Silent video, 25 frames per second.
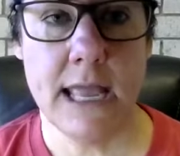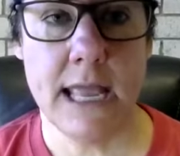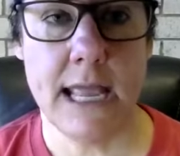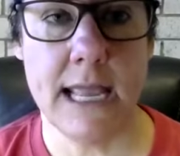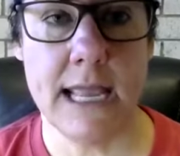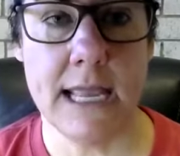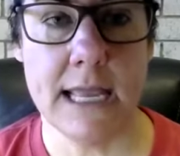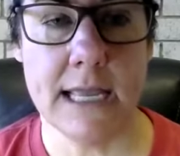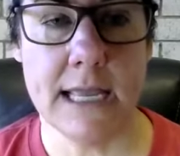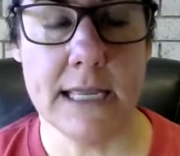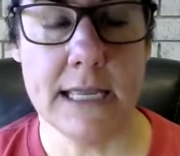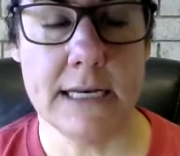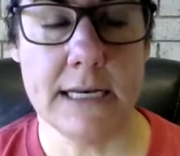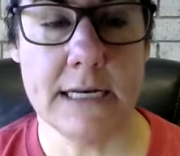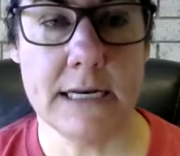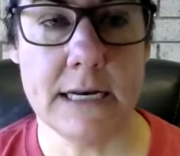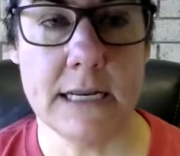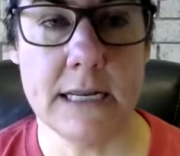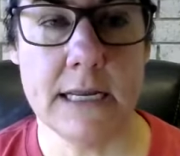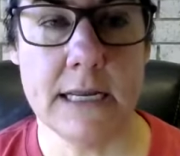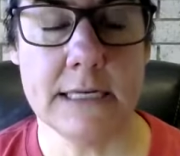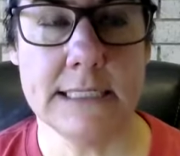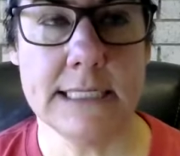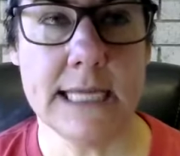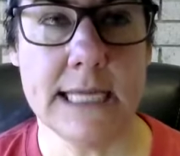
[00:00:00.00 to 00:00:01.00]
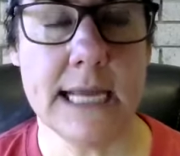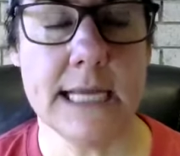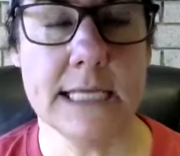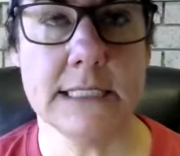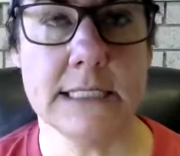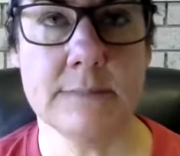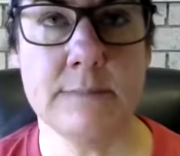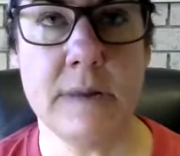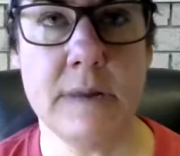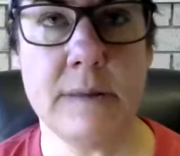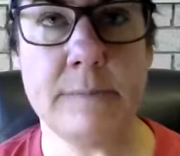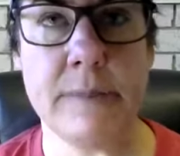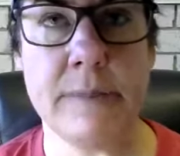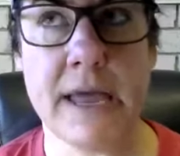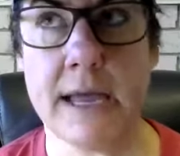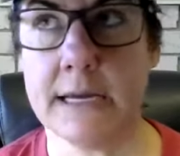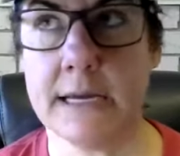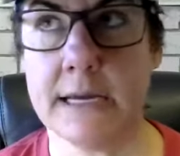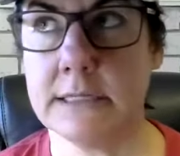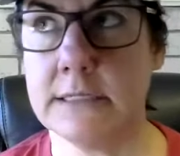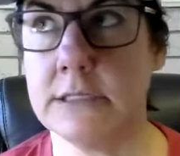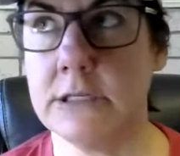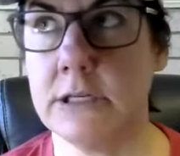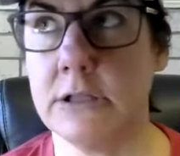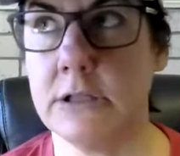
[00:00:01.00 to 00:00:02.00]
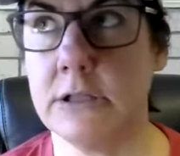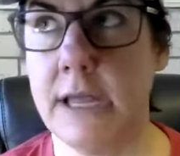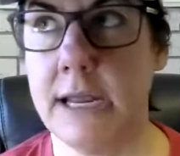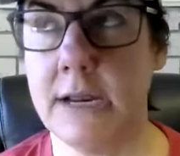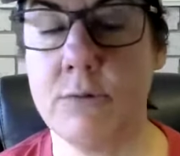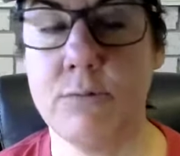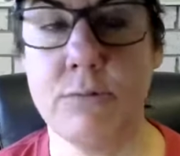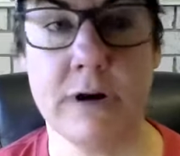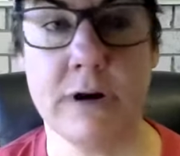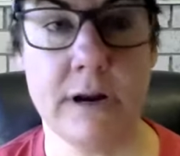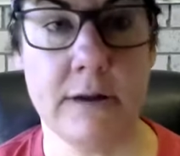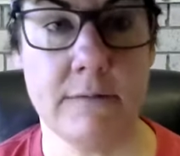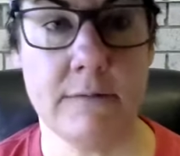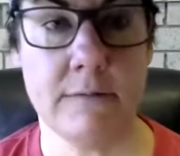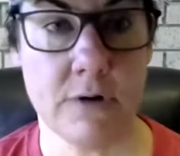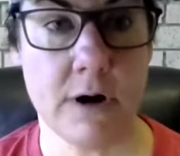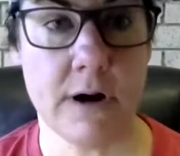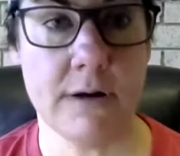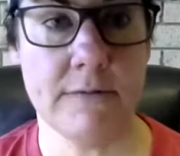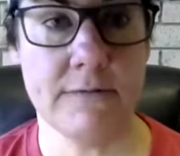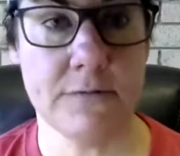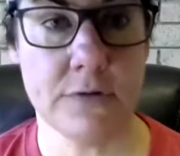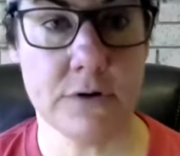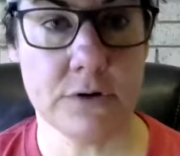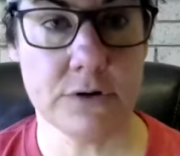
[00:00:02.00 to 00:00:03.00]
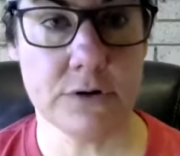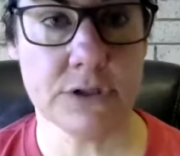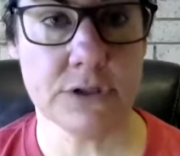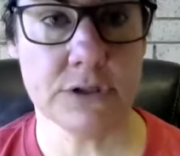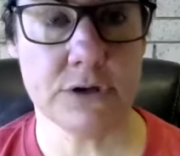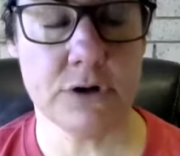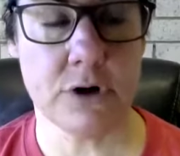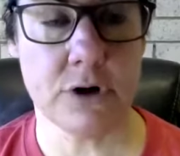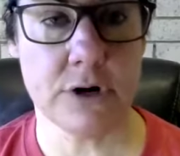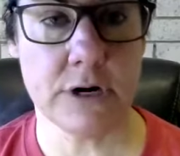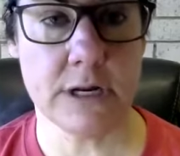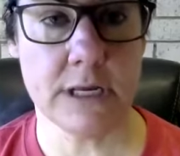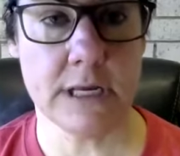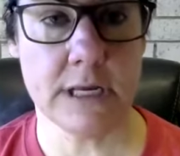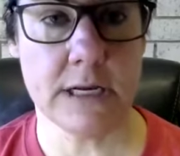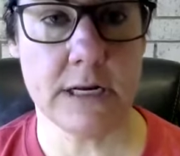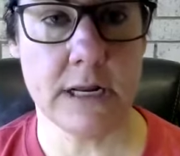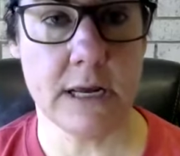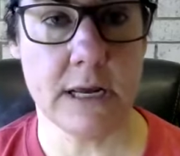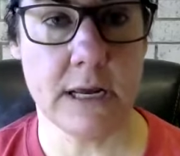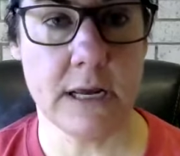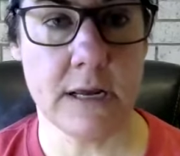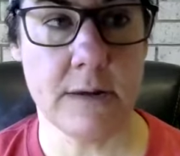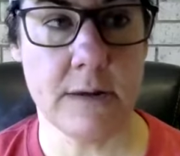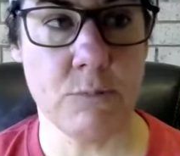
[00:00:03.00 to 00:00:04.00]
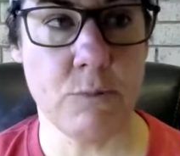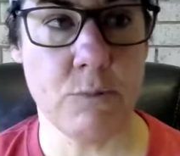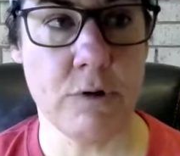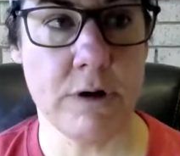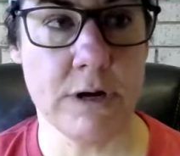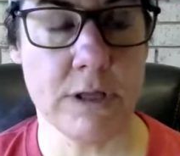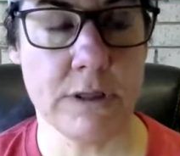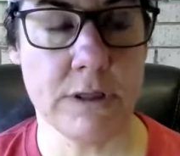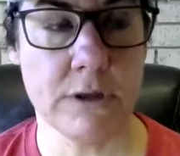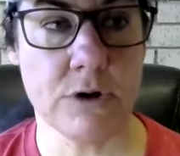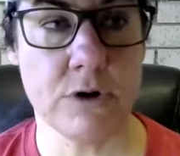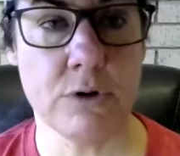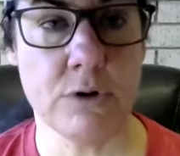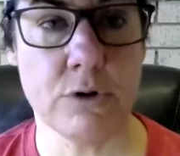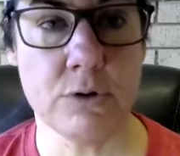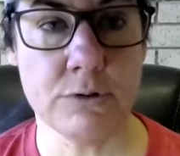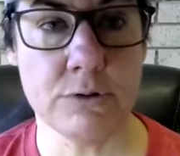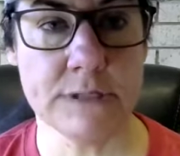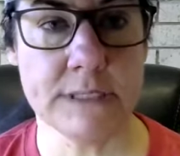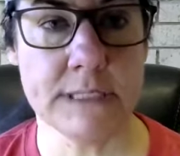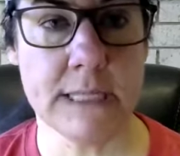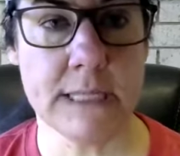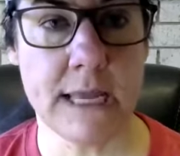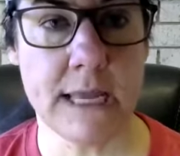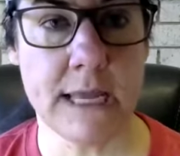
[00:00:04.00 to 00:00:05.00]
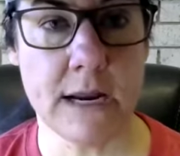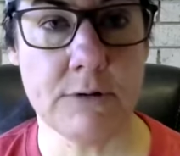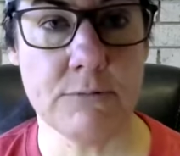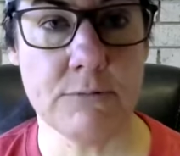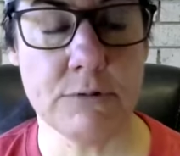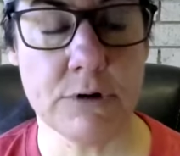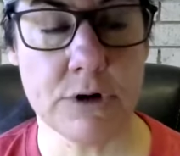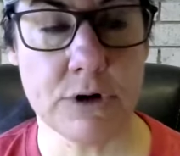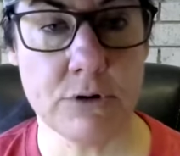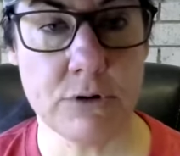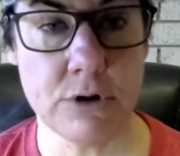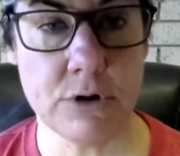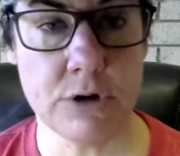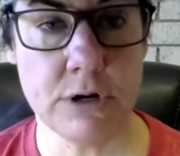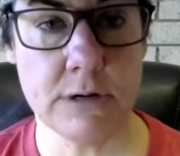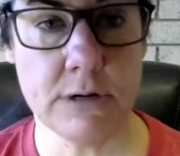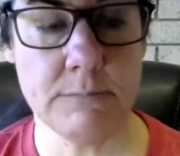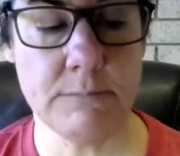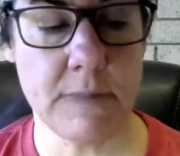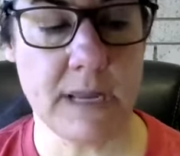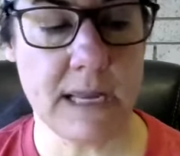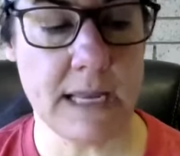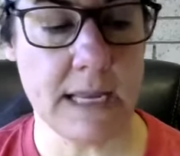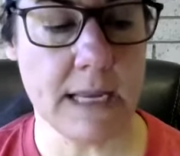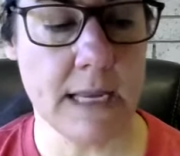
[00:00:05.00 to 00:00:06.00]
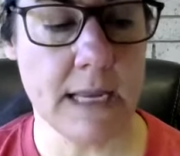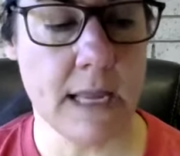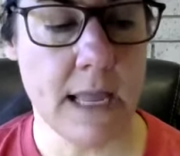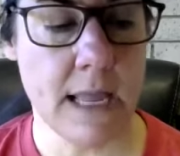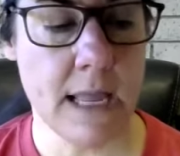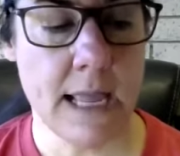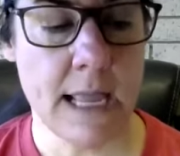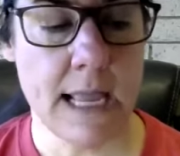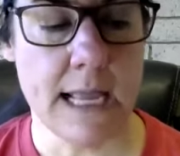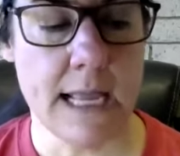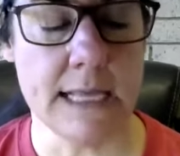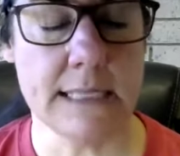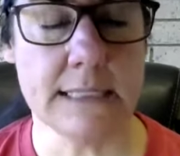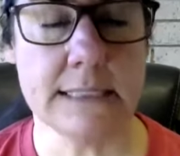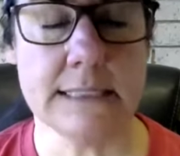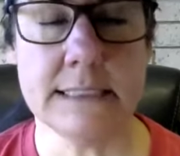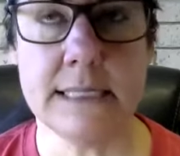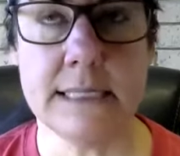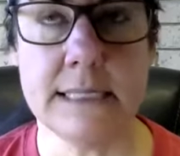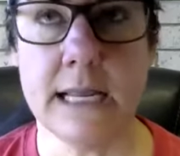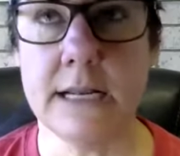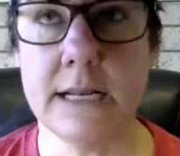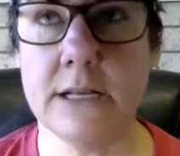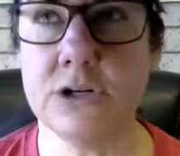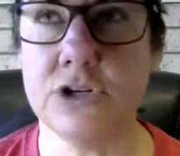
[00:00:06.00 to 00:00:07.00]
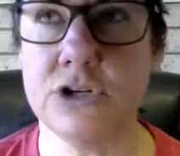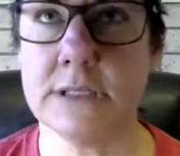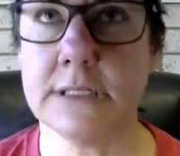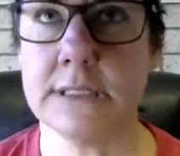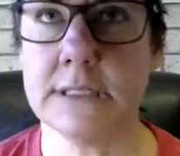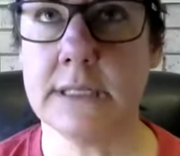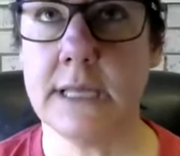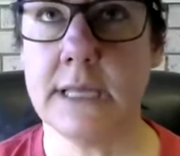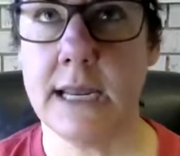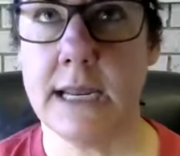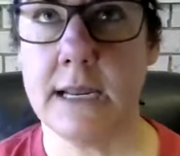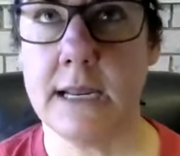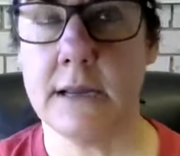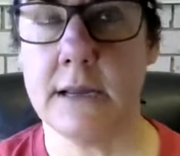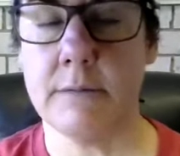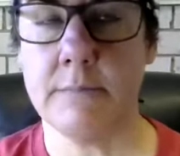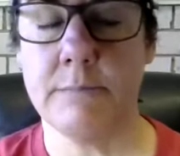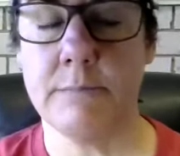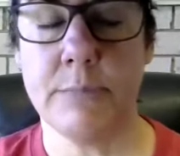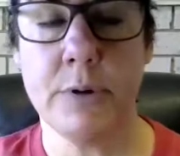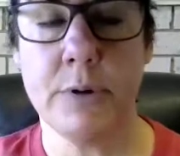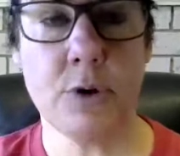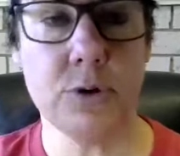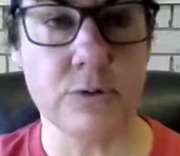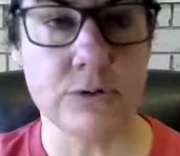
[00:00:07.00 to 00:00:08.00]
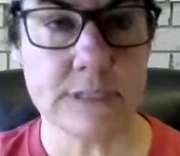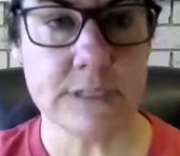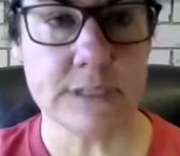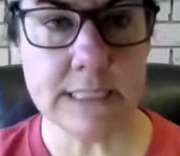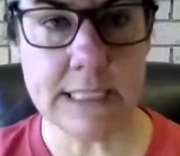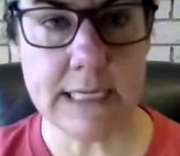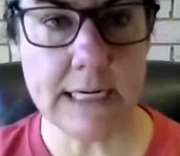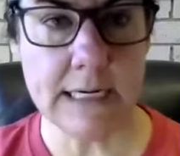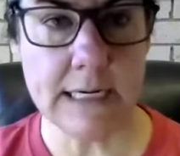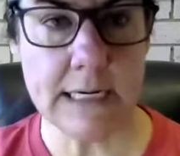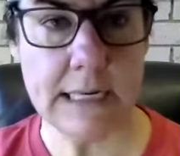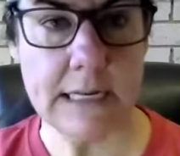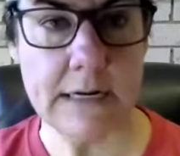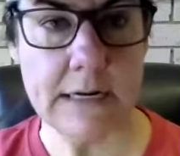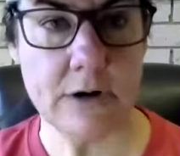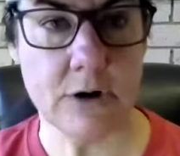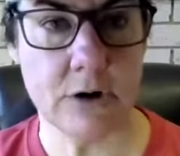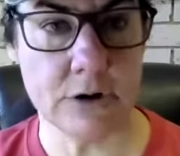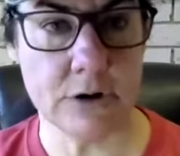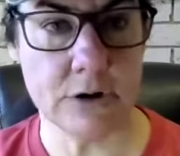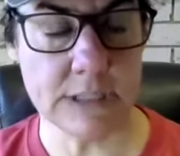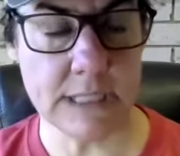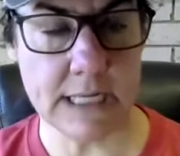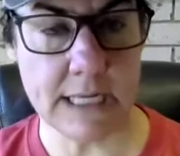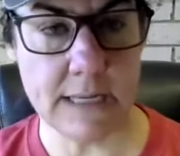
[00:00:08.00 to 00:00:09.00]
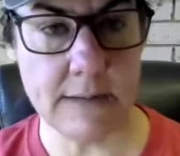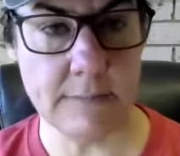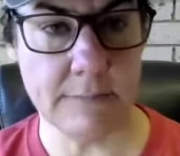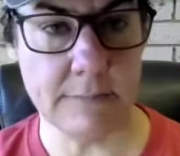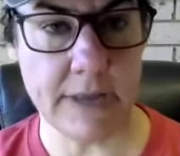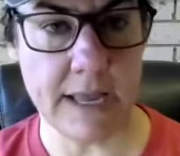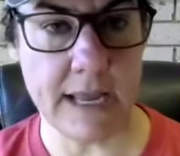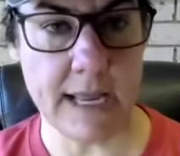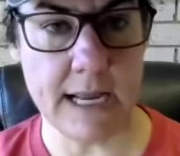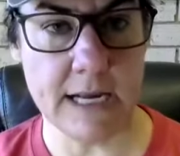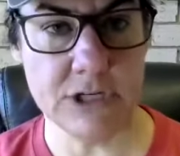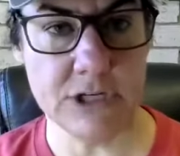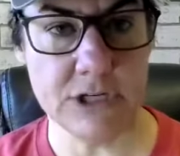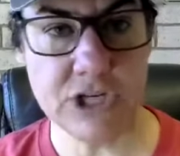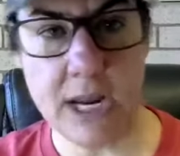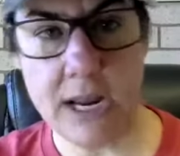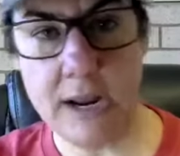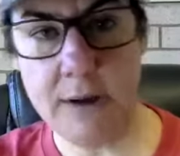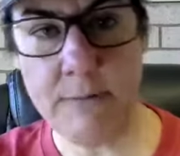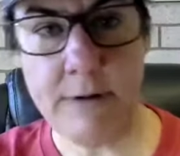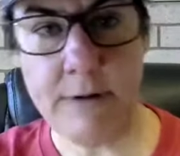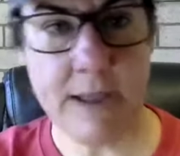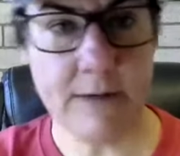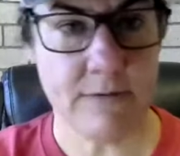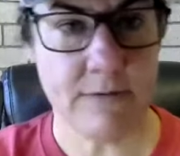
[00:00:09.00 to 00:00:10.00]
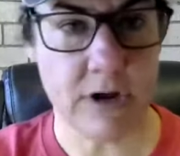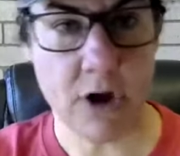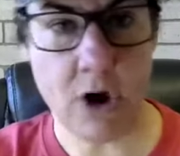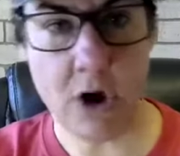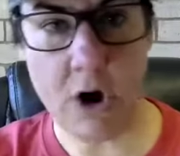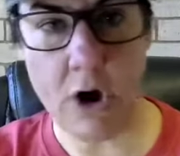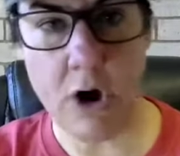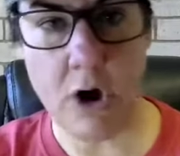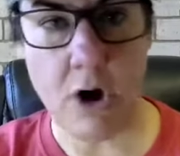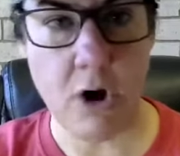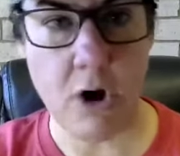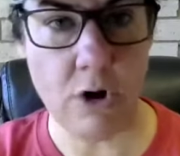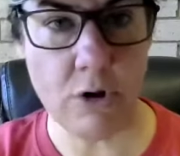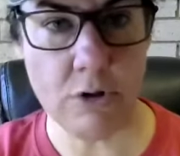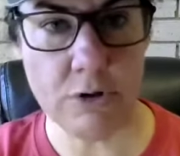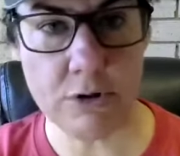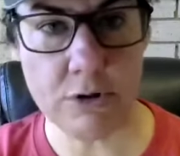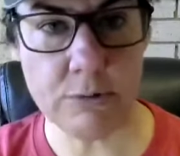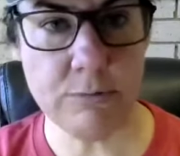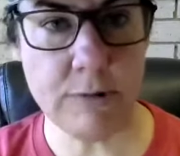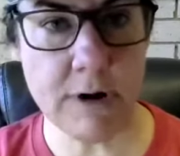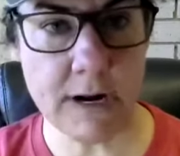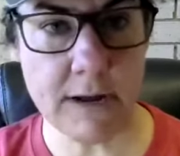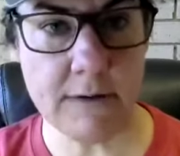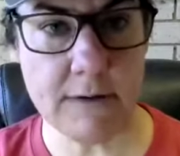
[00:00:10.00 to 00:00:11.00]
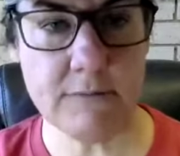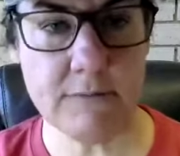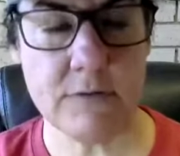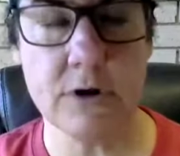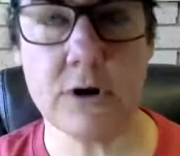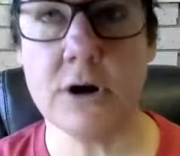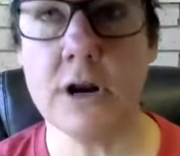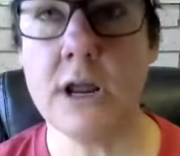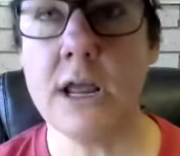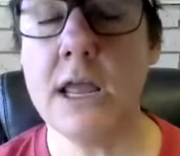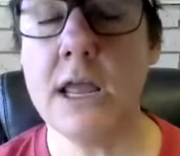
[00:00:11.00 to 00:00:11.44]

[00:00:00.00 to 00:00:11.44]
And it takes me back to like whenever I first started, one of the girls that had recruited me, instead of just like posting in our team page, hey, we have a call or whatever,